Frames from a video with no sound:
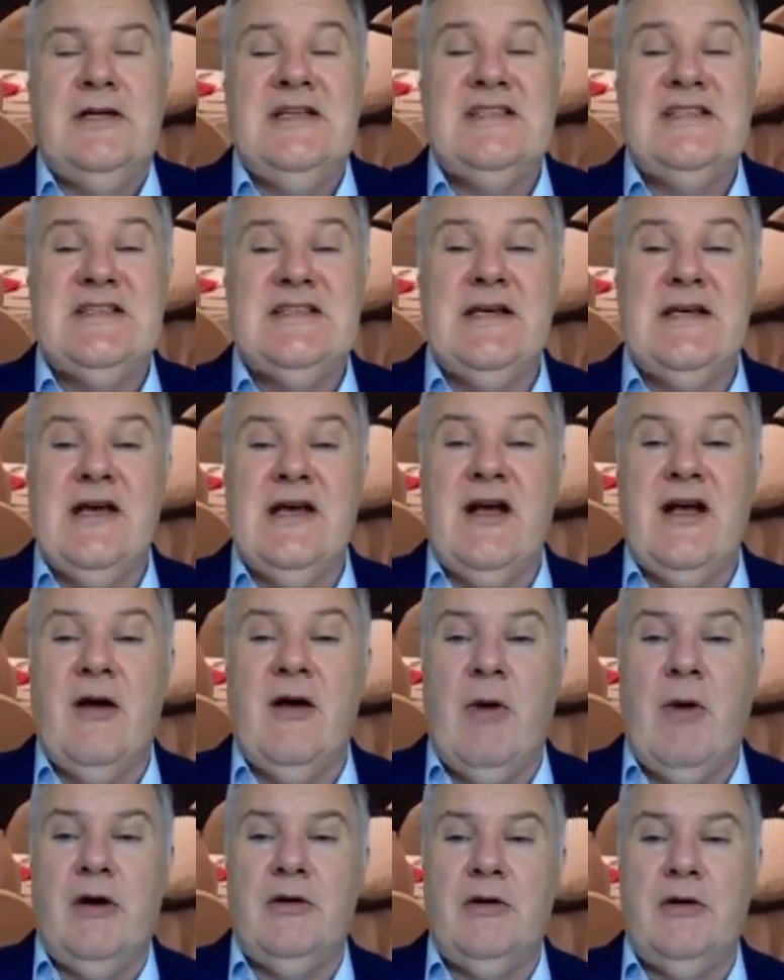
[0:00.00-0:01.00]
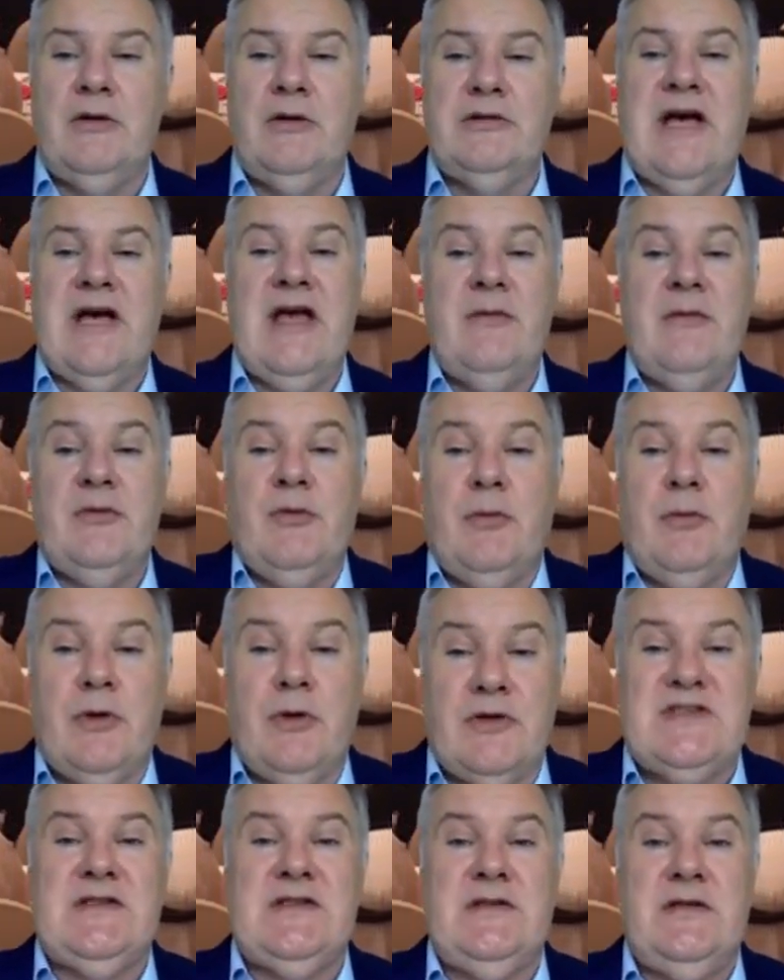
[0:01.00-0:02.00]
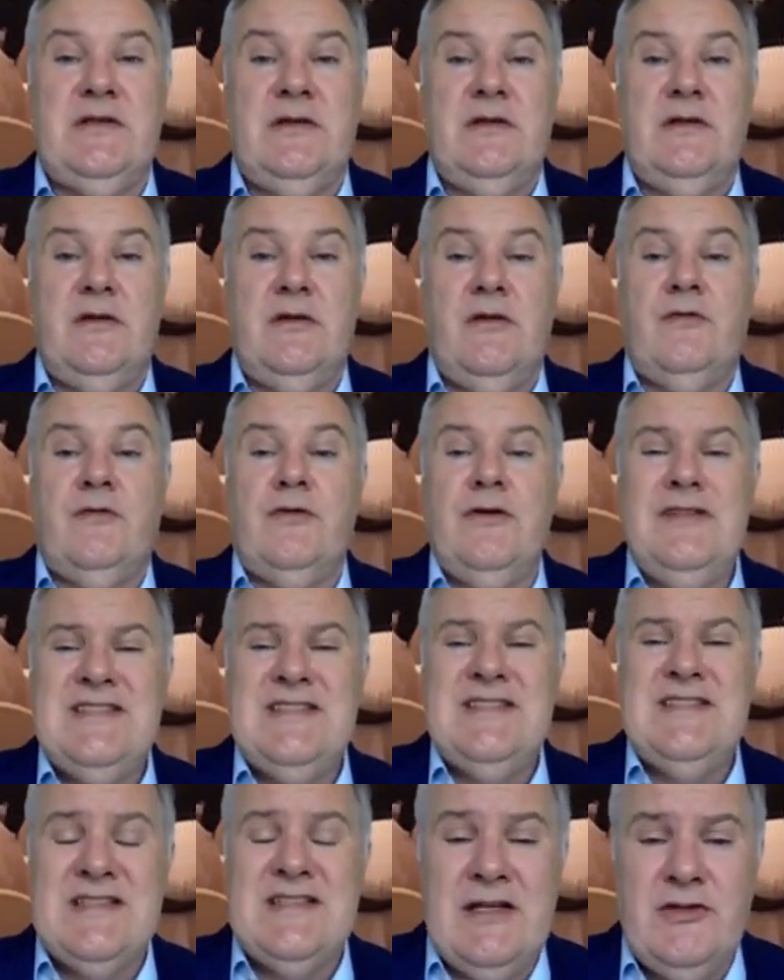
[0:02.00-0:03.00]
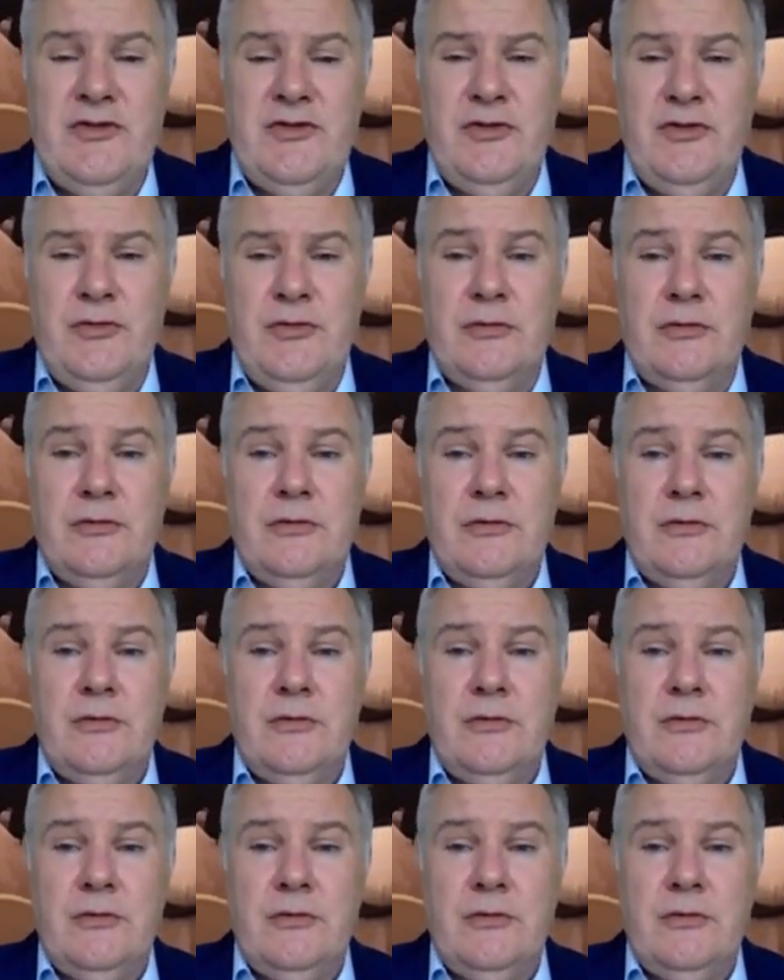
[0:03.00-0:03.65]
he's thinking about I am the boss. Of course, it's not true.